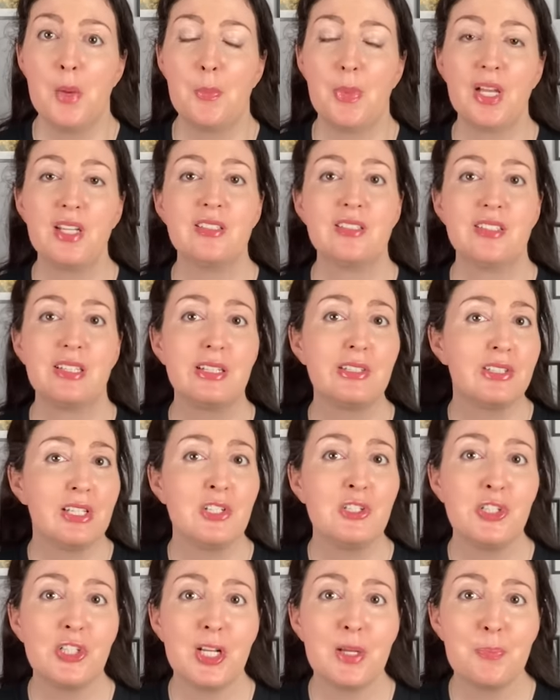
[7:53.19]
But
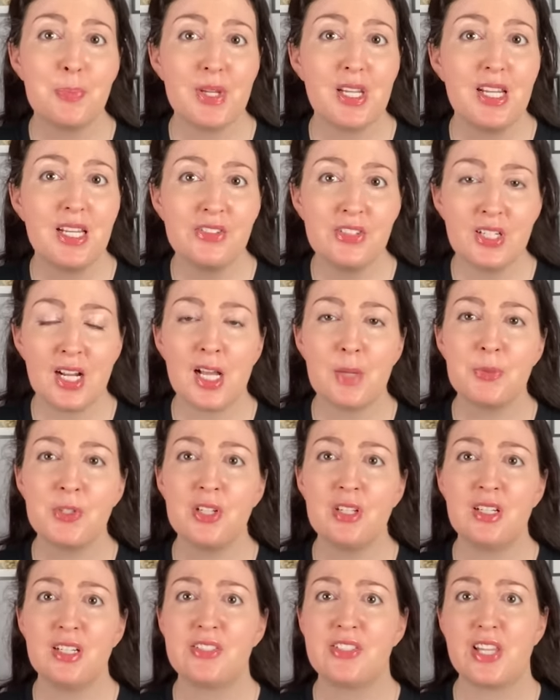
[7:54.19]
citizenship is an
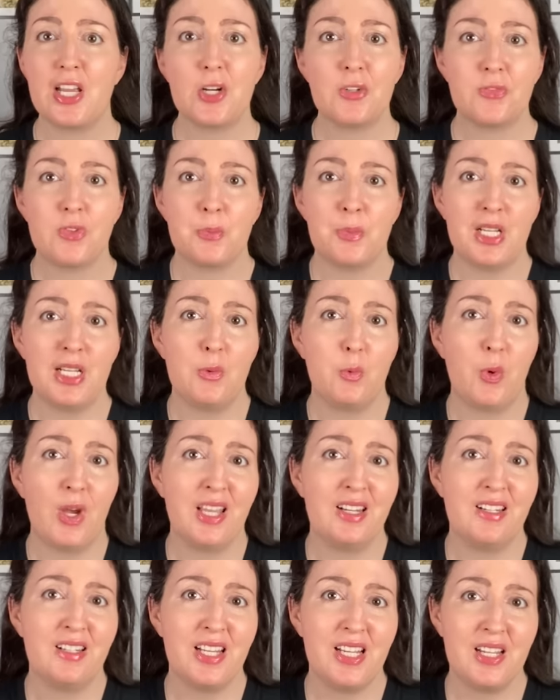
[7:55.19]
option. It's there for me
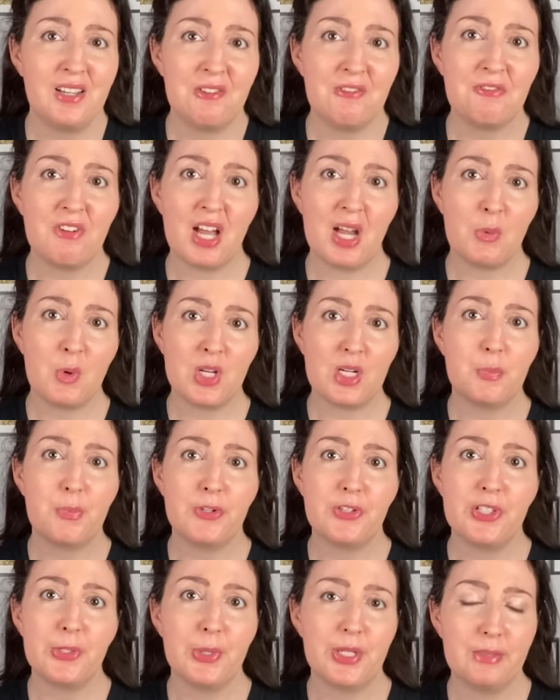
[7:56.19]
when and if I want to
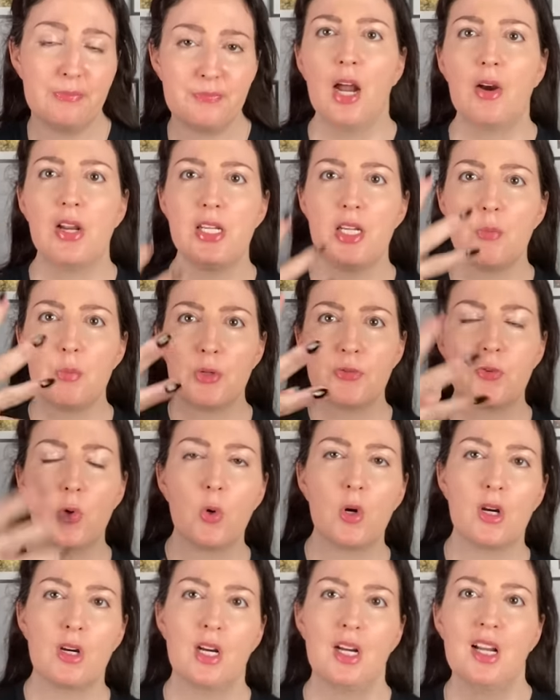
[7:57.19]
pursue it. All right, number
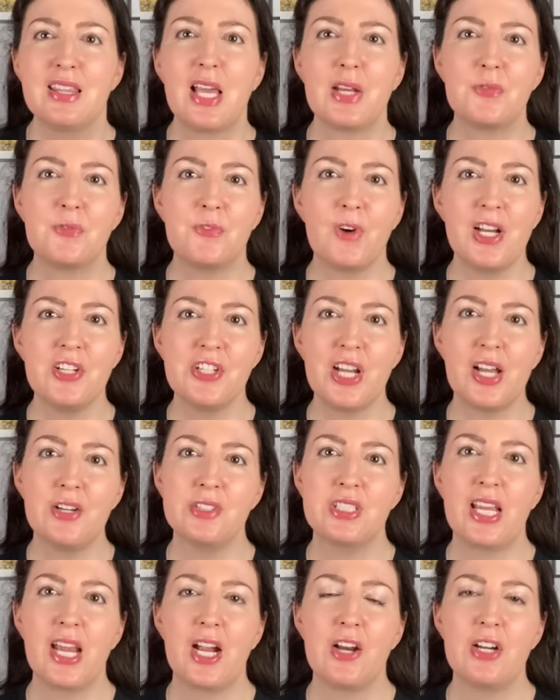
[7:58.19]
four, that French
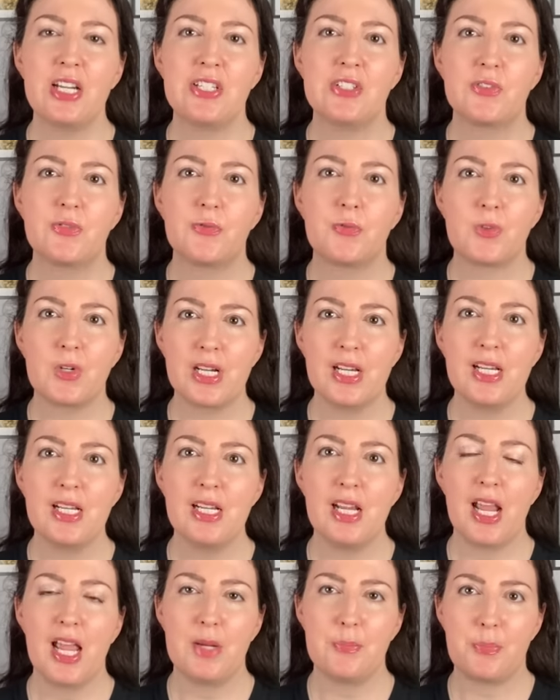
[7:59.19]
healthcare is
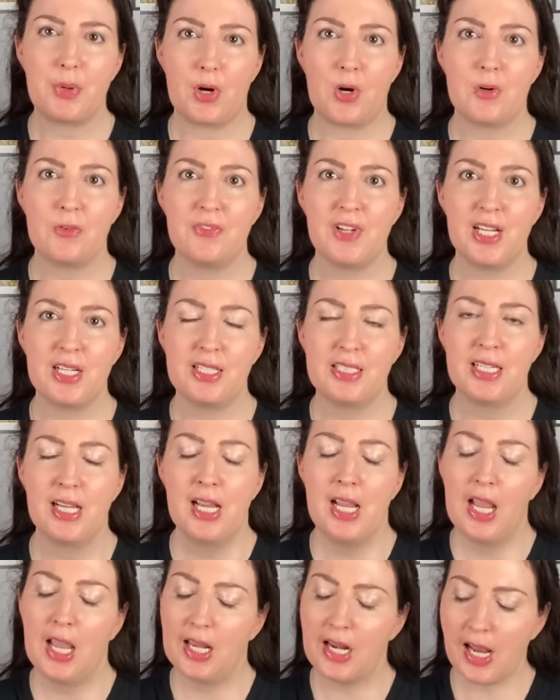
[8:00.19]
free and perfect.
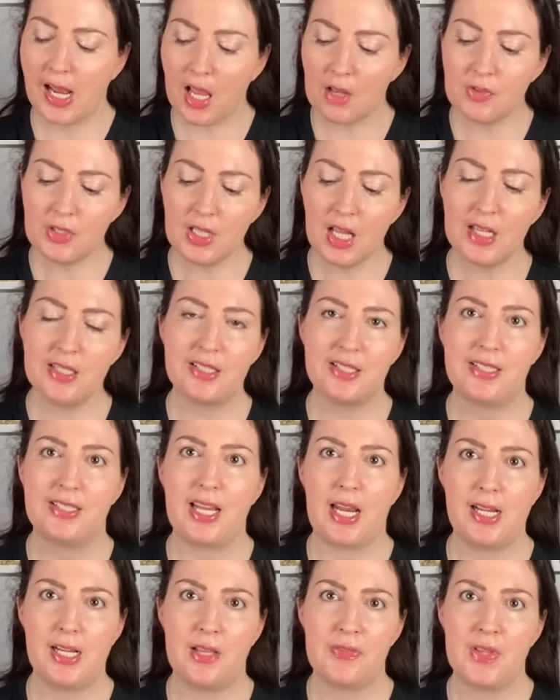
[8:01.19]
And I have a lot to
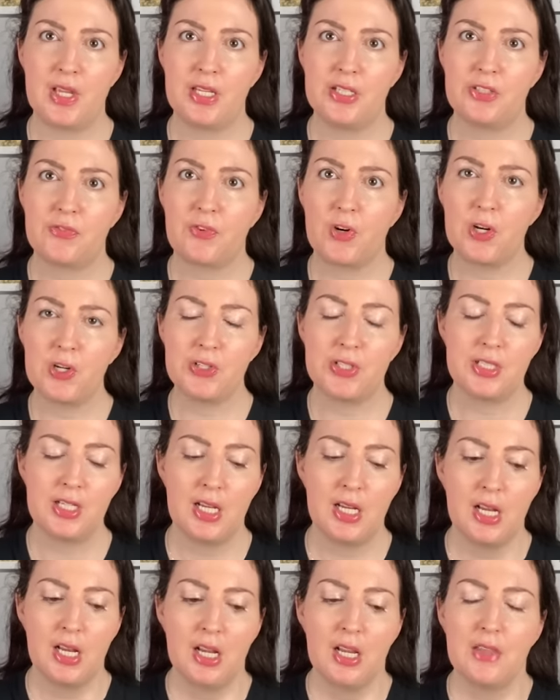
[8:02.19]
say on this.
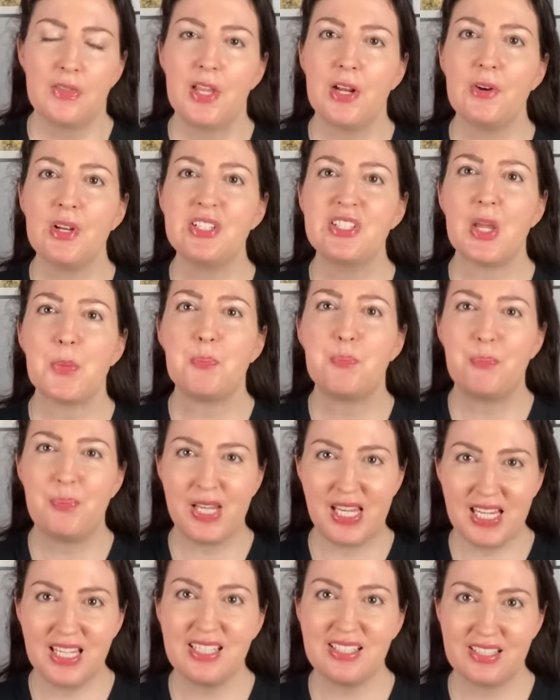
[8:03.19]
First, there is a
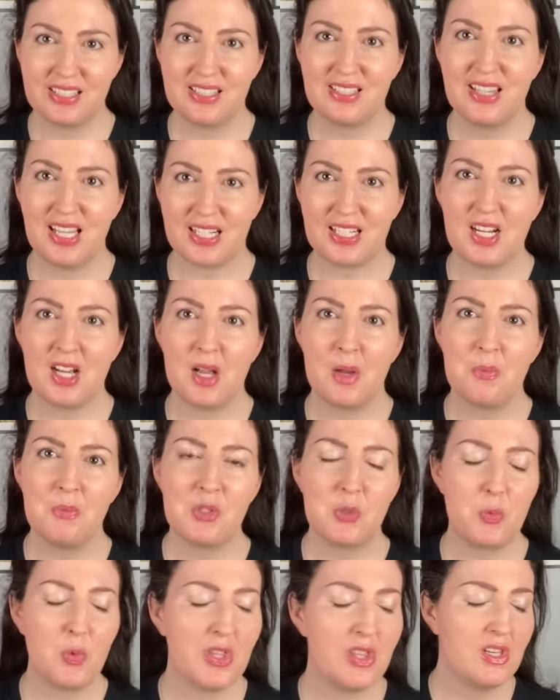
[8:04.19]
peace that
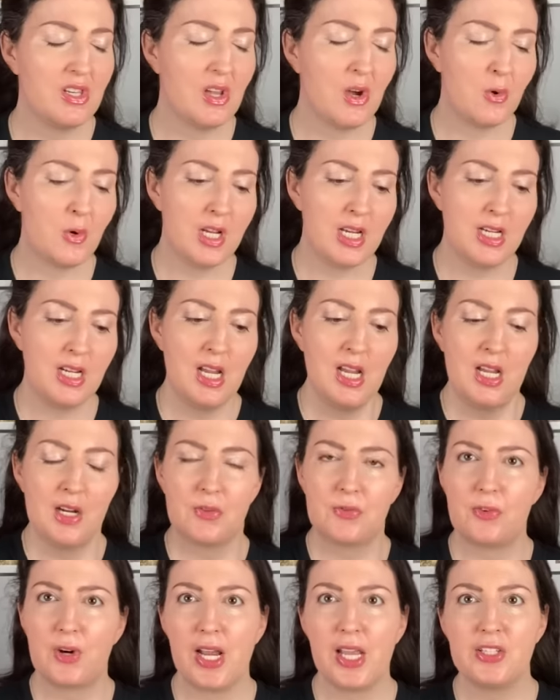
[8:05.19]
comes knowing
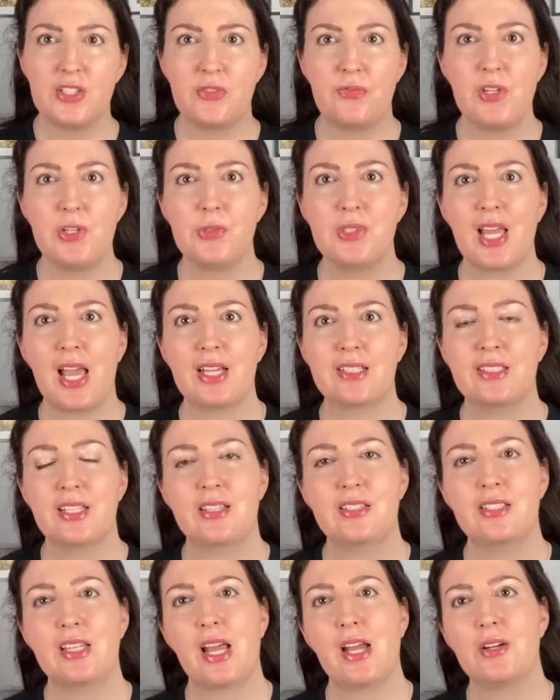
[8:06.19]
France views
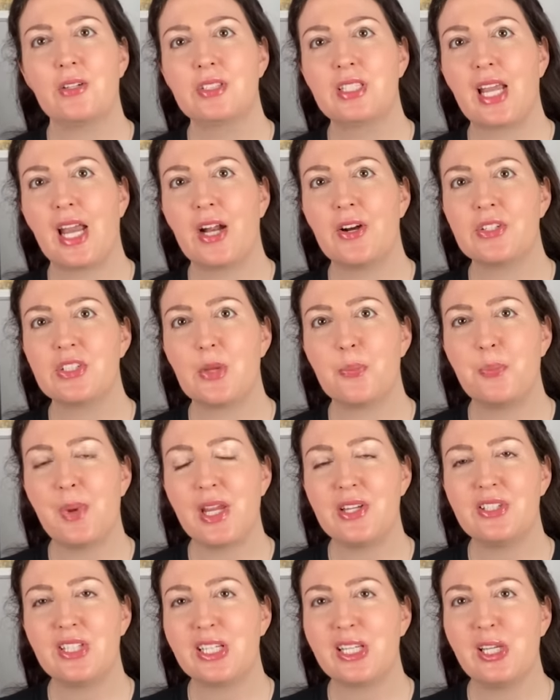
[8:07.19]
access to healthcare as a
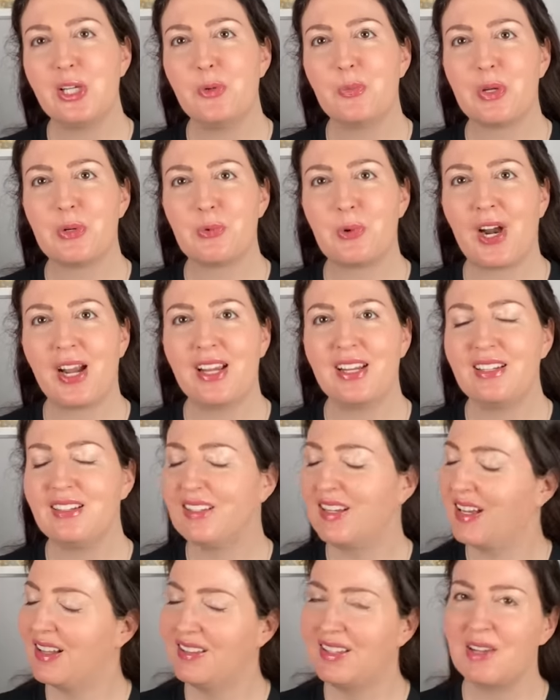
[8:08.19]
basic human right.
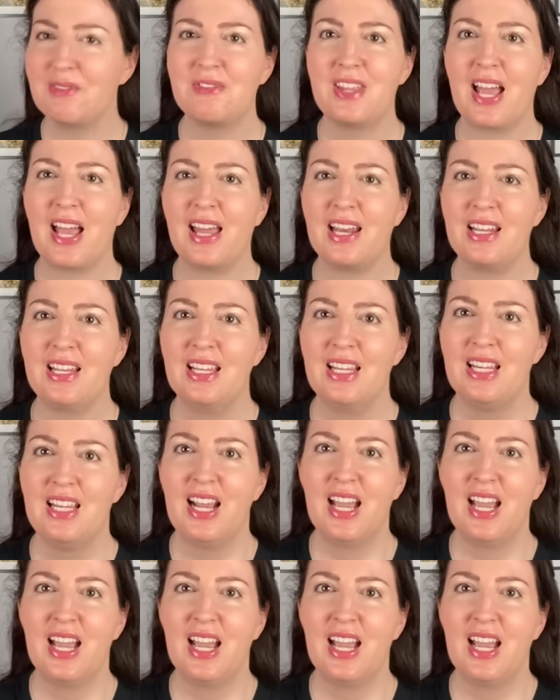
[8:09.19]
I love that.